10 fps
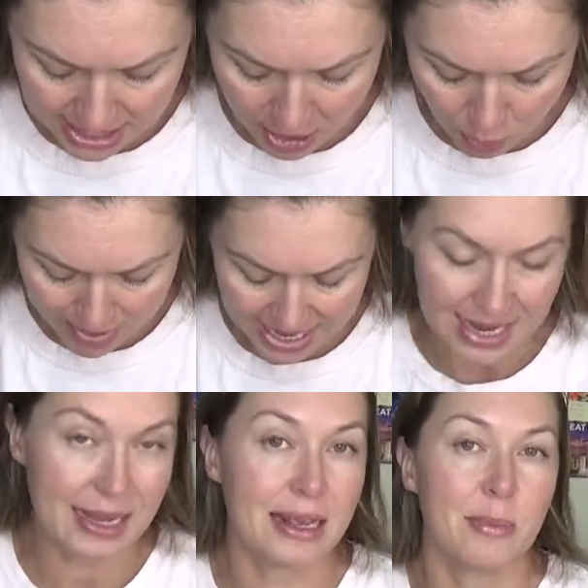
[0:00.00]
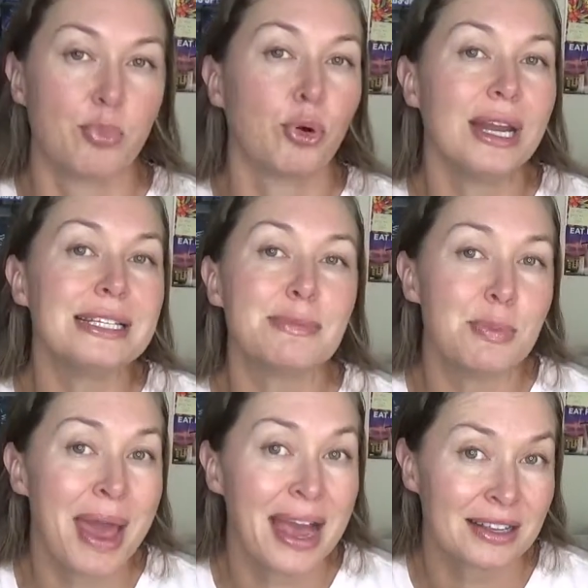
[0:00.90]
Naomi brings up the
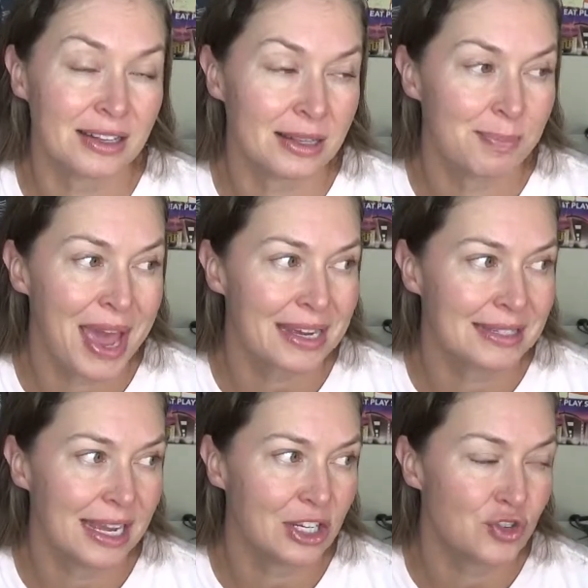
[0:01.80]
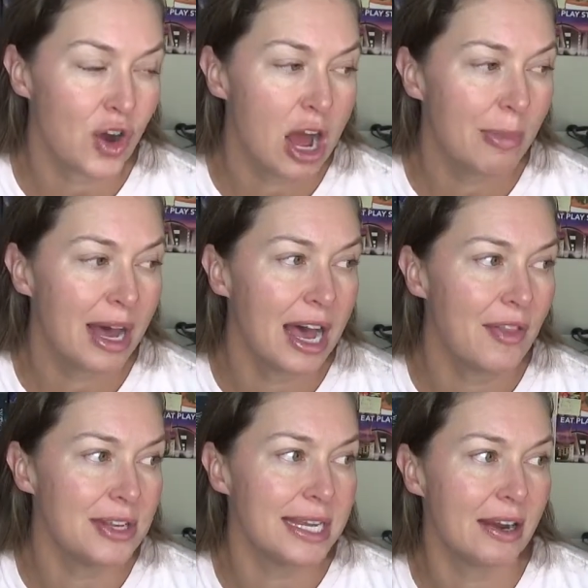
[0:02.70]
back backstage drama,
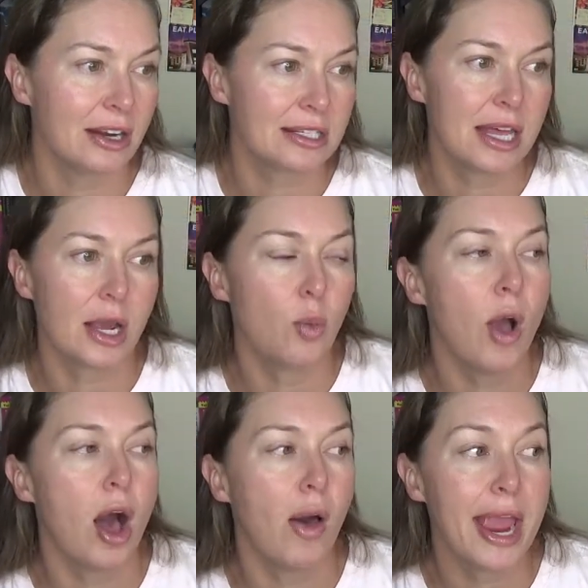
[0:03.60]
and then Derrick's like, "Well,